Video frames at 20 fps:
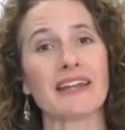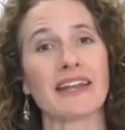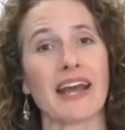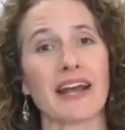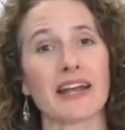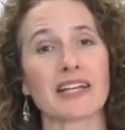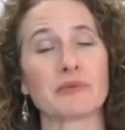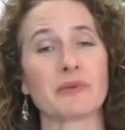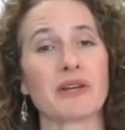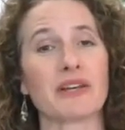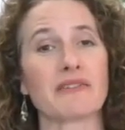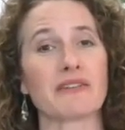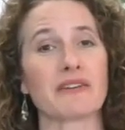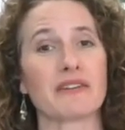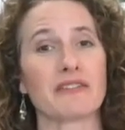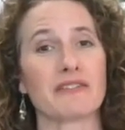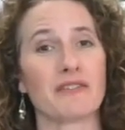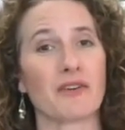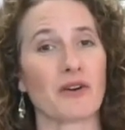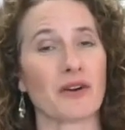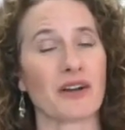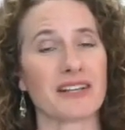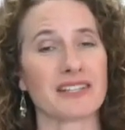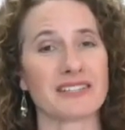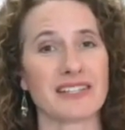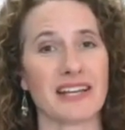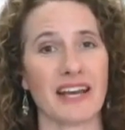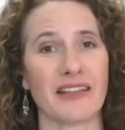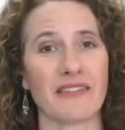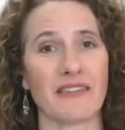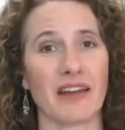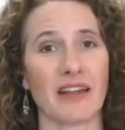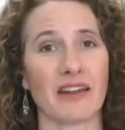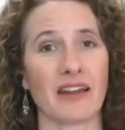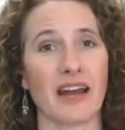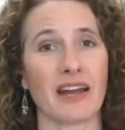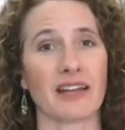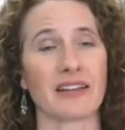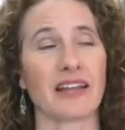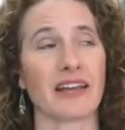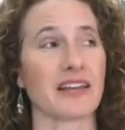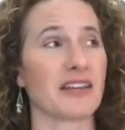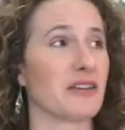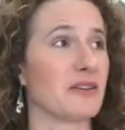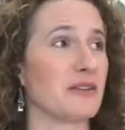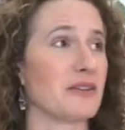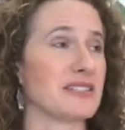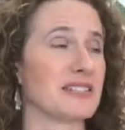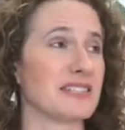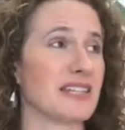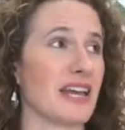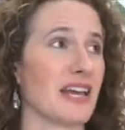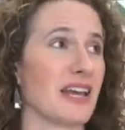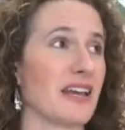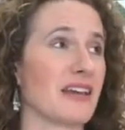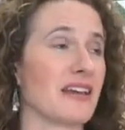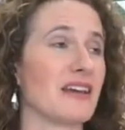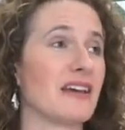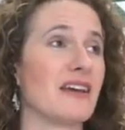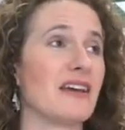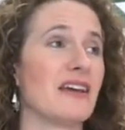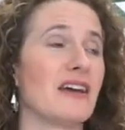next week for the forest, and then I'd like you to stay